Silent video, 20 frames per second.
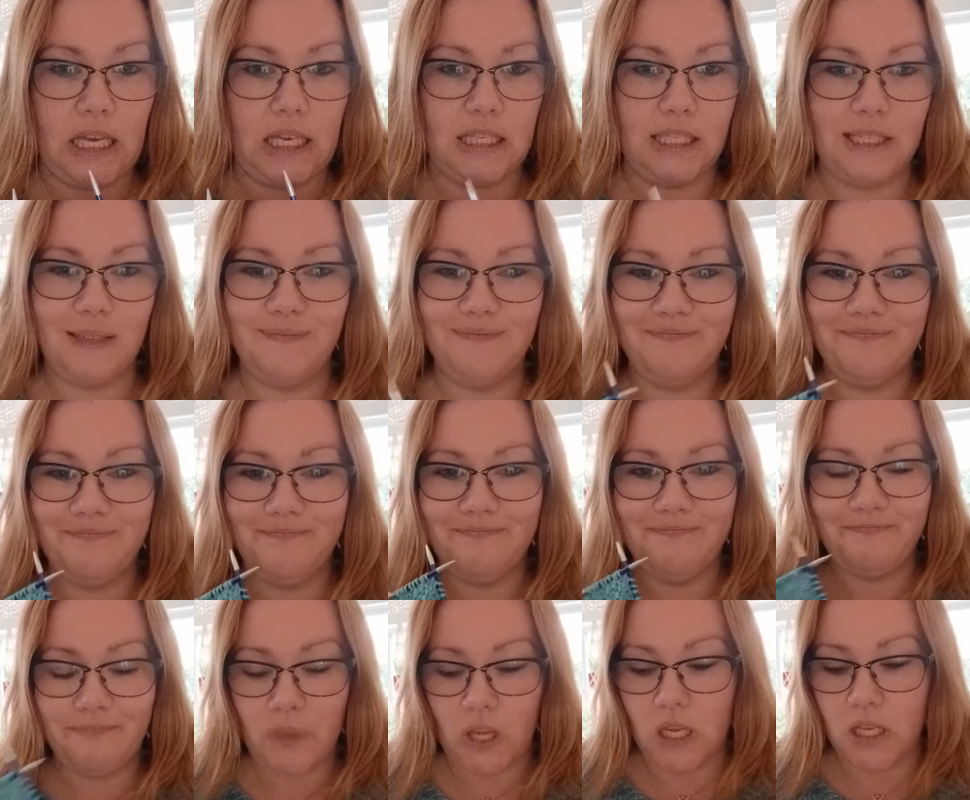is,
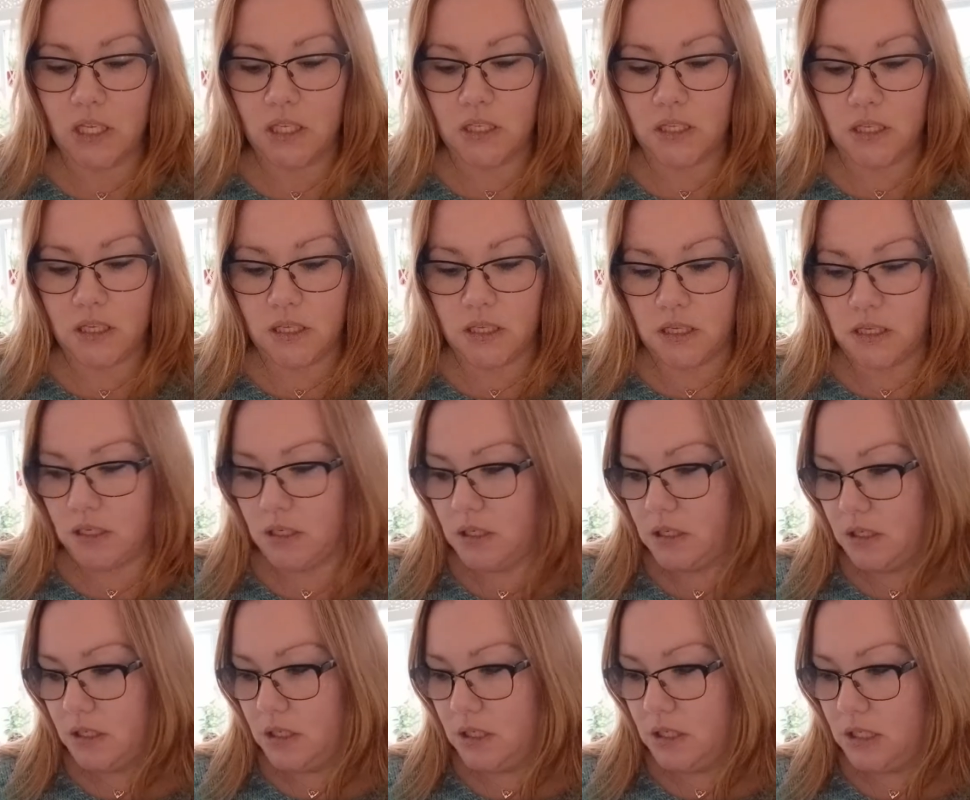
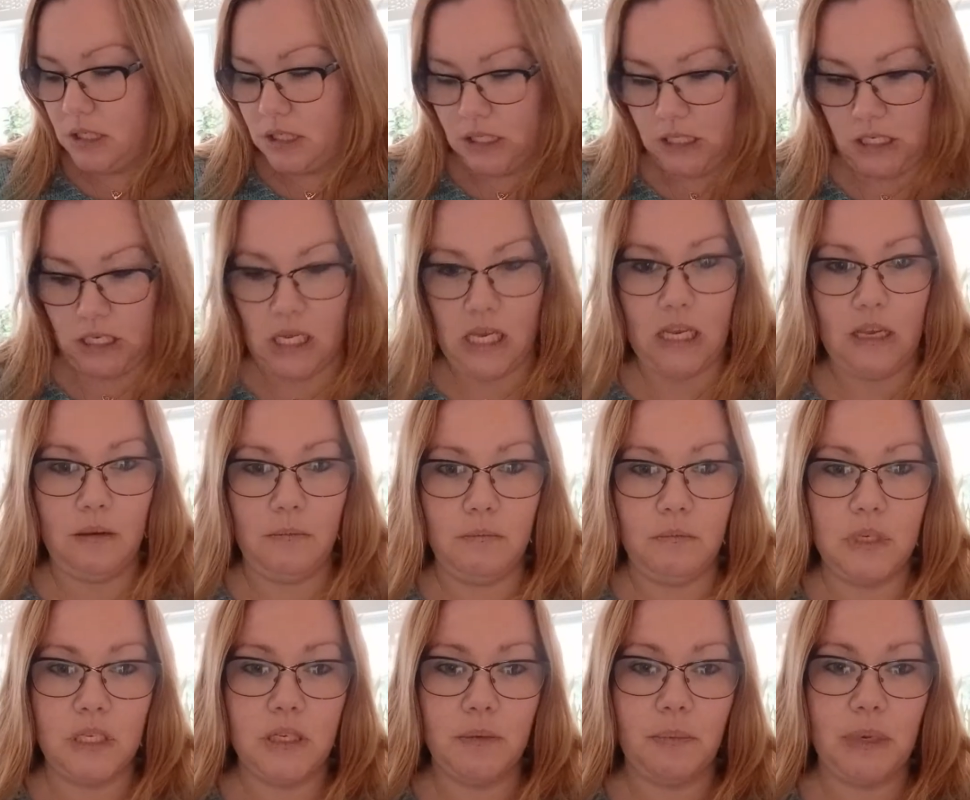doesn't
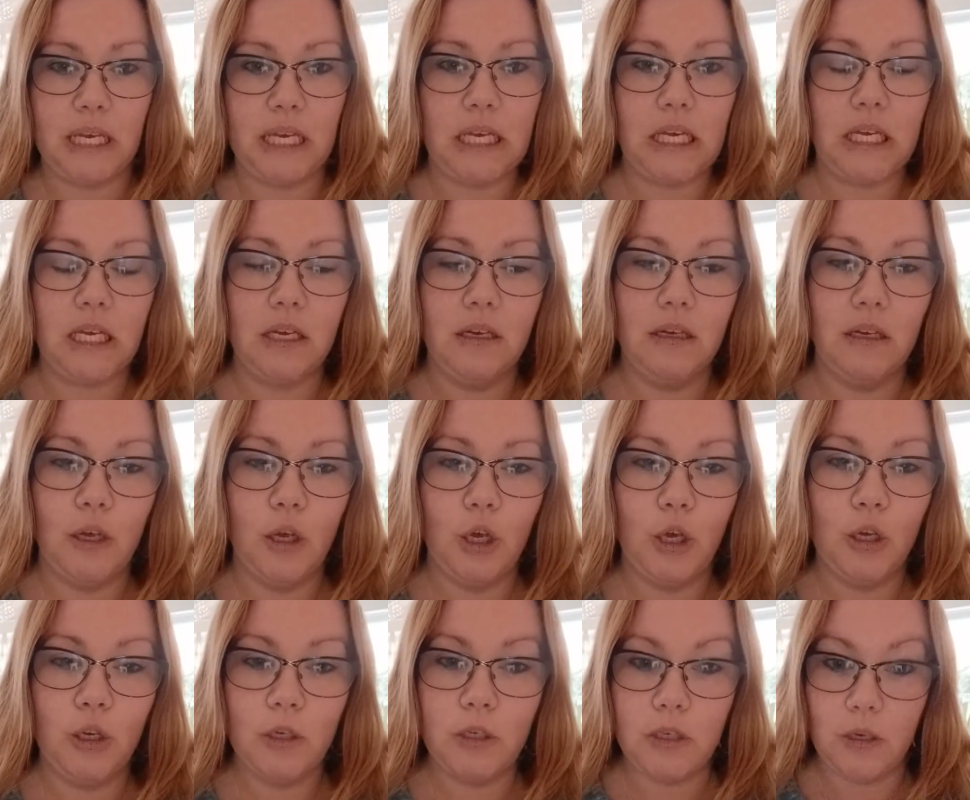seem to be
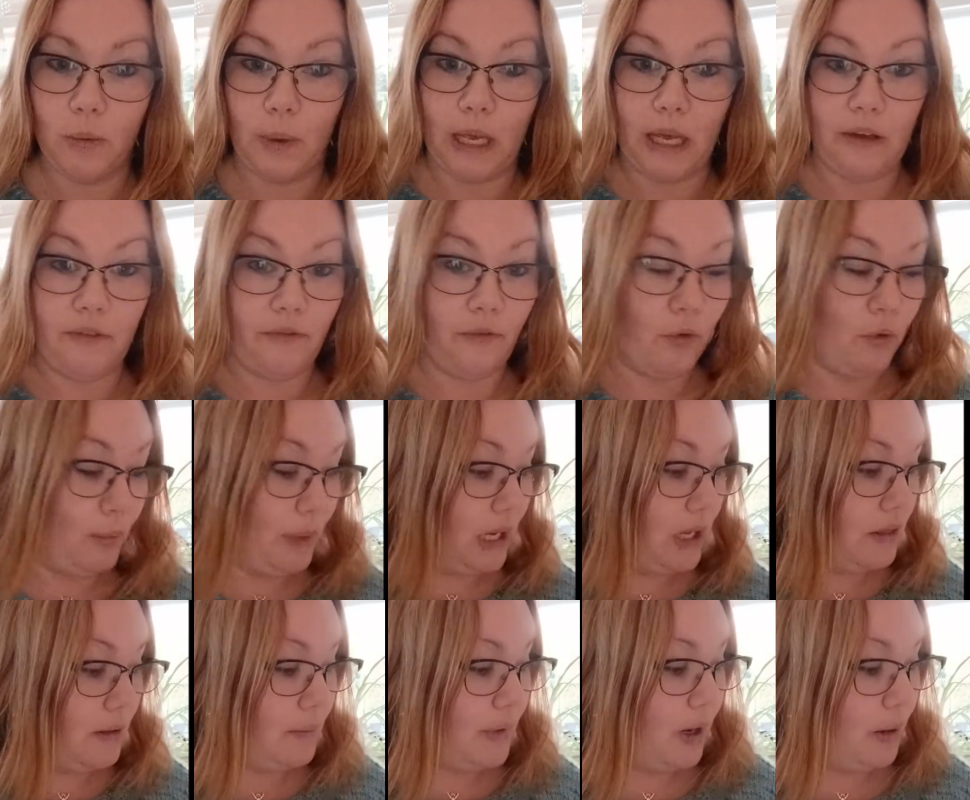doing it for me
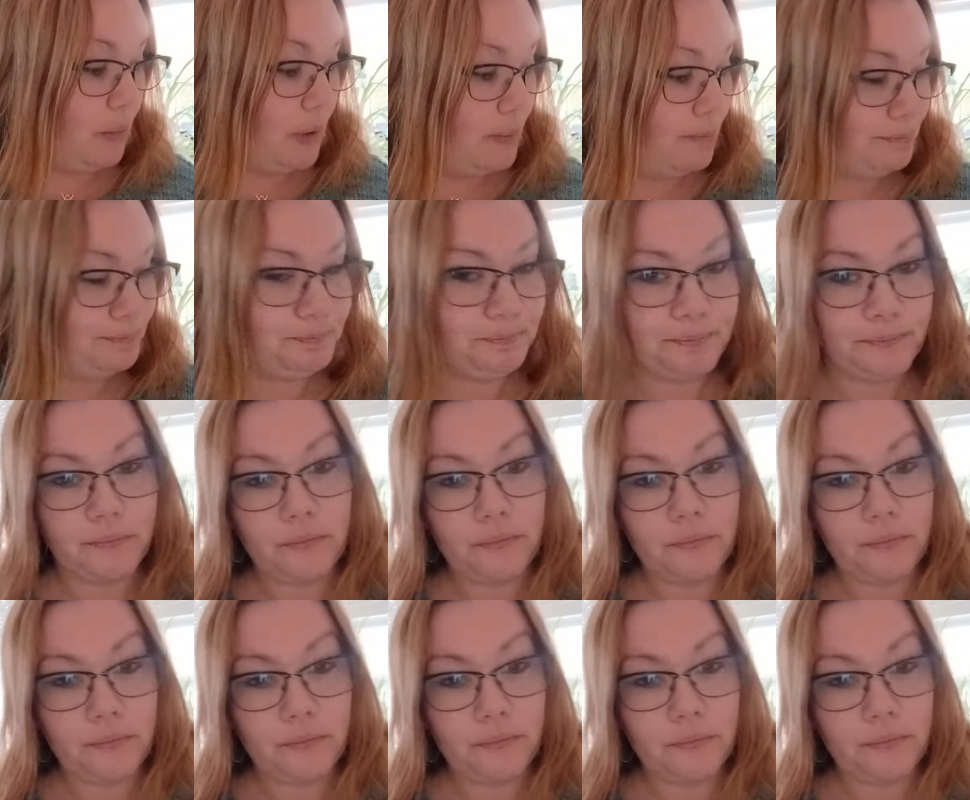at the moment.